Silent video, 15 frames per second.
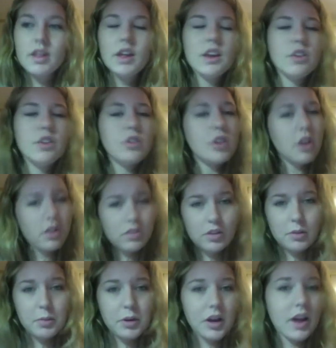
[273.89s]
And you can
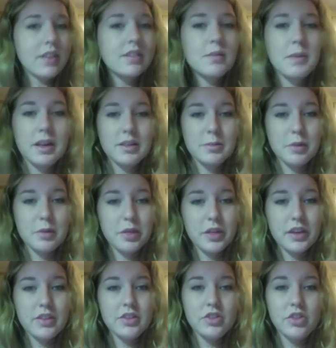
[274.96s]
also put customizable
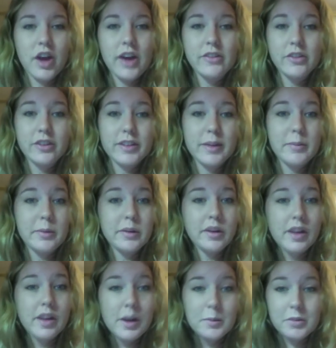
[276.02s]
things to track. For
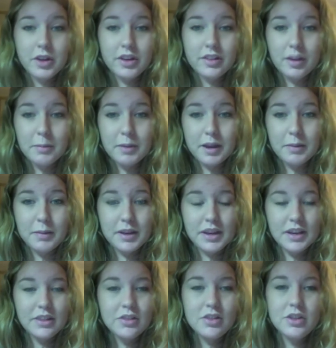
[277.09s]
example, I'm trying to stop biting my
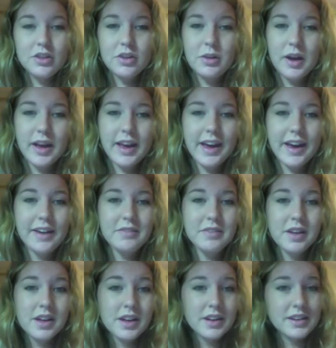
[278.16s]
nails, so I have
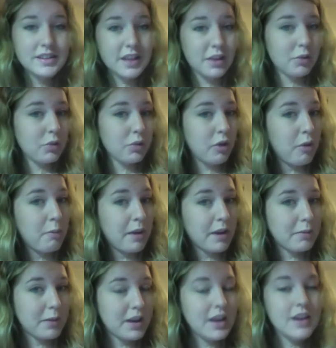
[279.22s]
days without
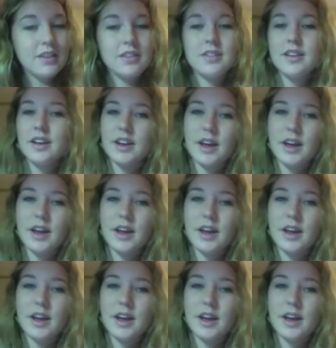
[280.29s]
biting my nails.